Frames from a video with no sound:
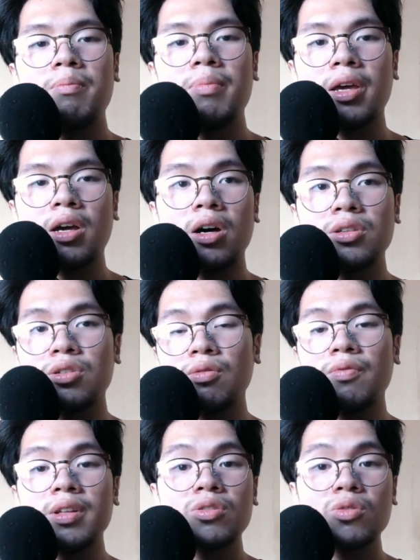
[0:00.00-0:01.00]
because
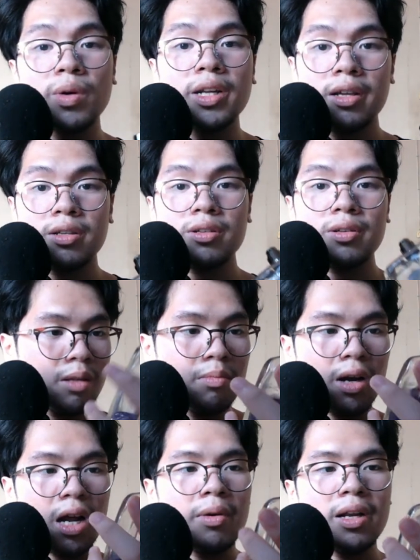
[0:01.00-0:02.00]
of its sweetness. And
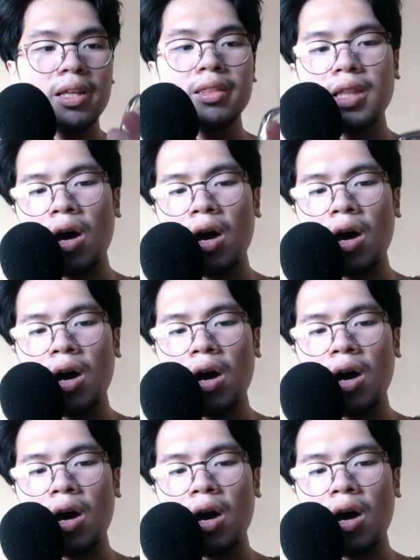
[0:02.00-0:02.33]
marami rin